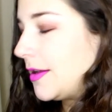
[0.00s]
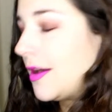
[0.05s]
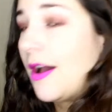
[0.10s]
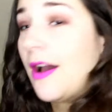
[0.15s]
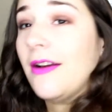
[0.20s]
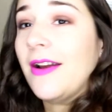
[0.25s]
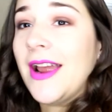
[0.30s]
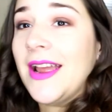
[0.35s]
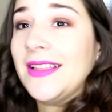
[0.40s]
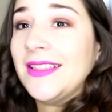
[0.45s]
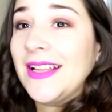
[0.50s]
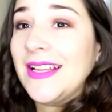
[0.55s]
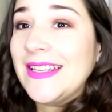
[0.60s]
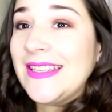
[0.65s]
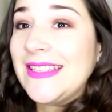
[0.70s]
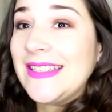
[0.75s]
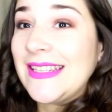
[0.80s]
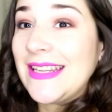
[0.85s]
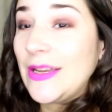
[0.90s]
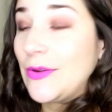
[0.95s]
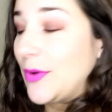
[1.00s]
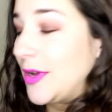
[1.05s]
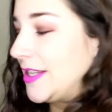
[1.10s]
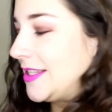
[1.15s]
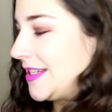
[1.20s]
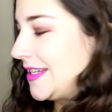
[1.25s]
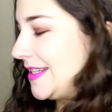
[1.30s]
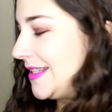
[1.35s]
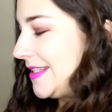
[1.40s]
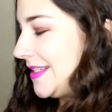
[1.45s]
All right, let's see
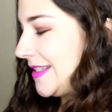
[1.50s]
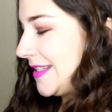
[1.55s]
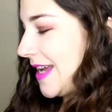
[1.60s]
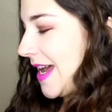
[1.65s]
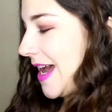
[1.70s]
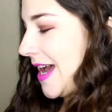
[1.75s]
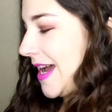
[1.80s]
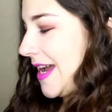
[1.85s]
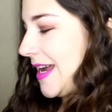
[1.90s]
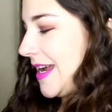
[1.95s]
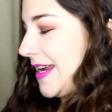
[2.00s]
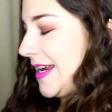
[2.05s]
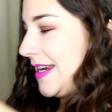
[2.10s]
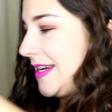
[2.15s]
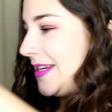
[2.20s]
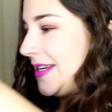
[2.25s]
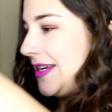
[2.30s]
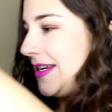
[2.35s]
what's inside.